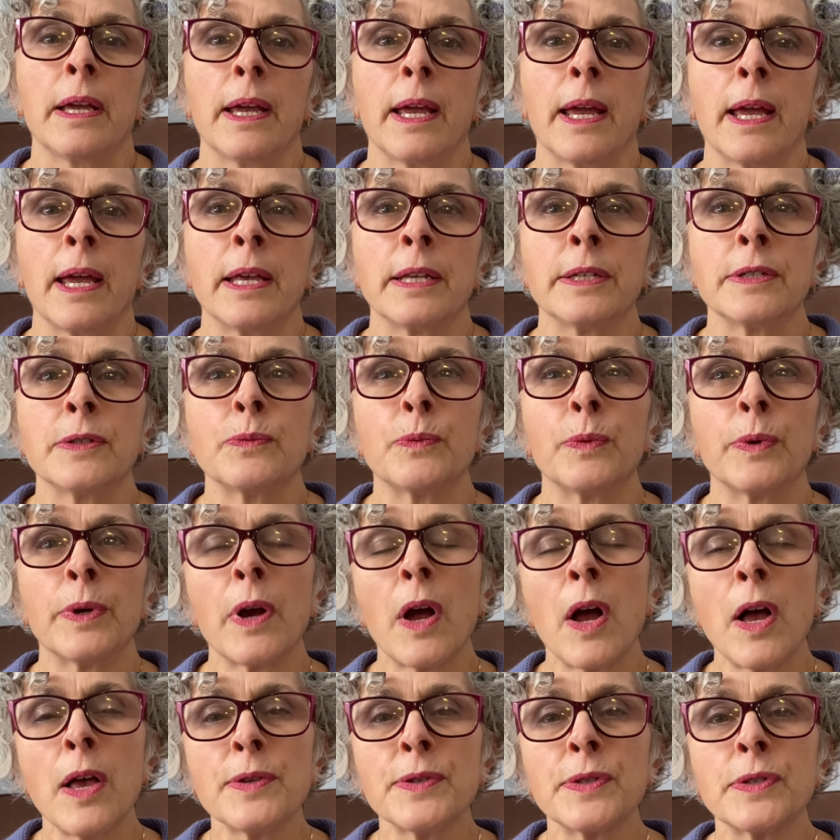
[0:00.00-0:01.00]
And we're
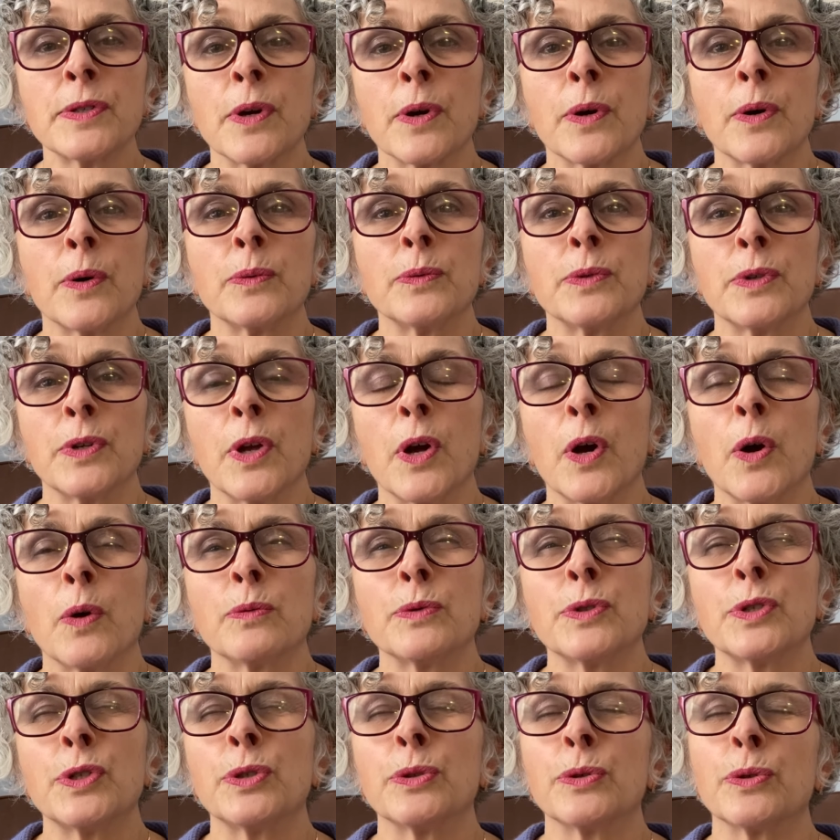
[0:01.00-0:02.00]
also
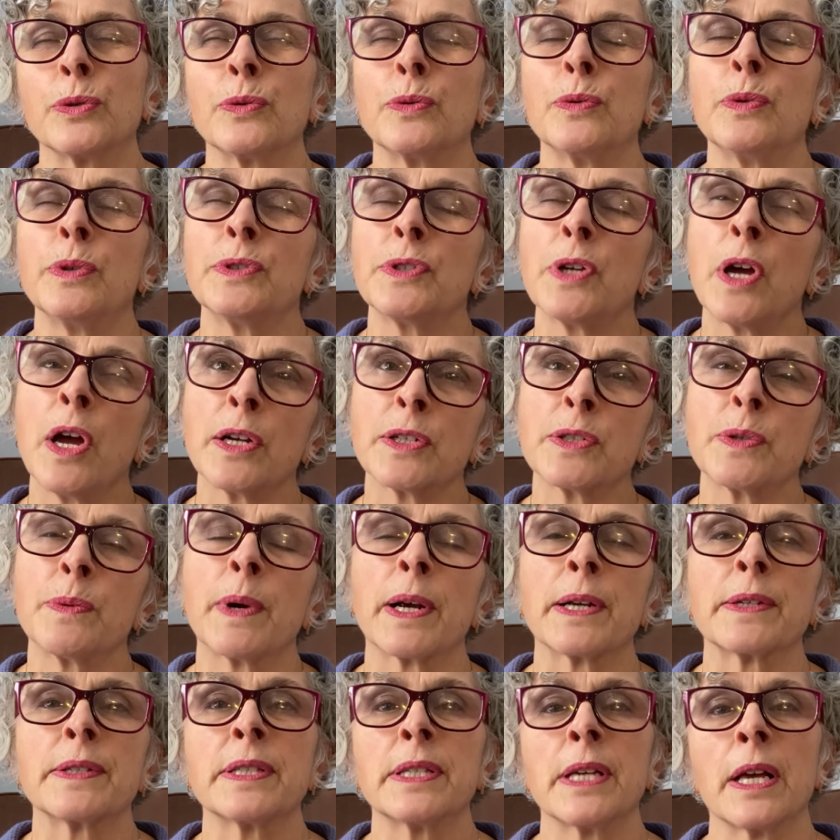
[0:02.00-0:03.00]
known to talk to
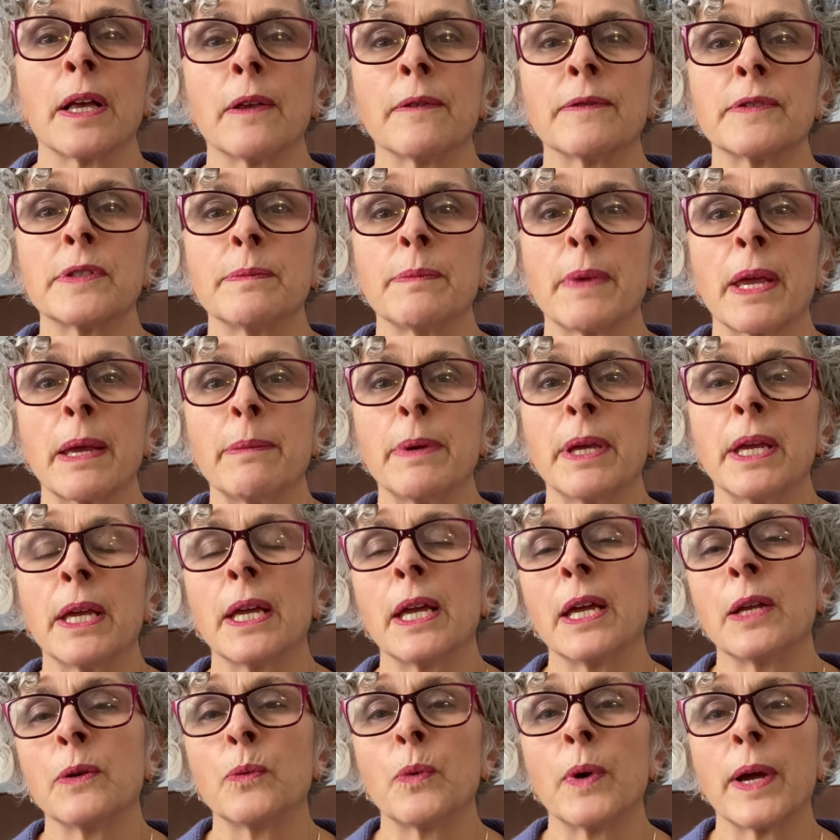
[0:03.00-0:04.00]
ourselves maybe
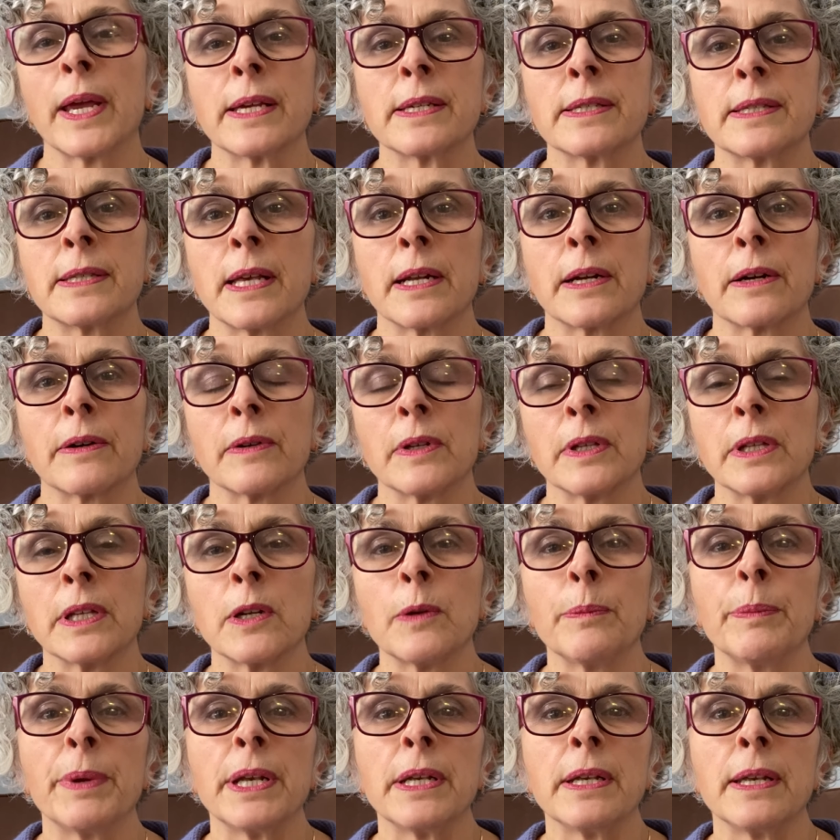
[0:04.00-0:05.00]
in ways that are a little
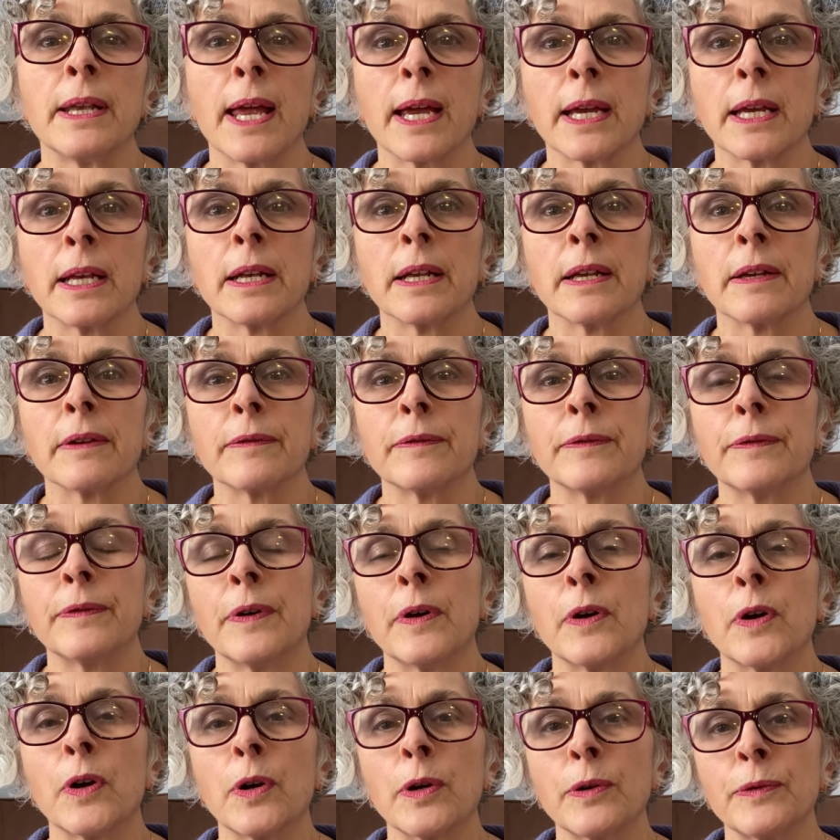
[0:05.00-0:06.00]
bit negative,
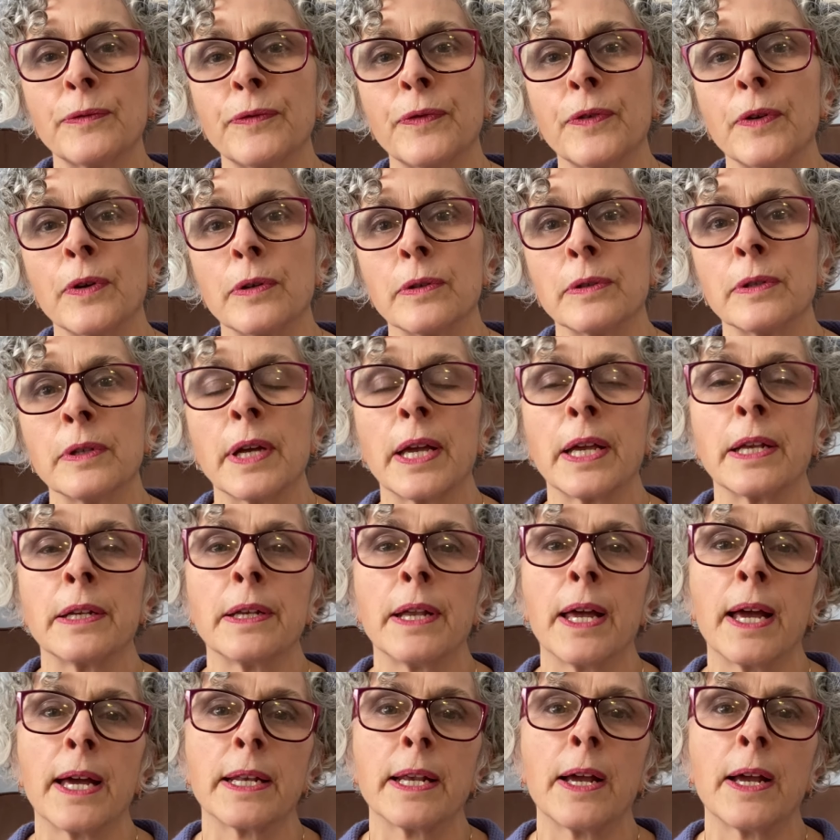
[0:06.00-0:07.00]
hurtful, and not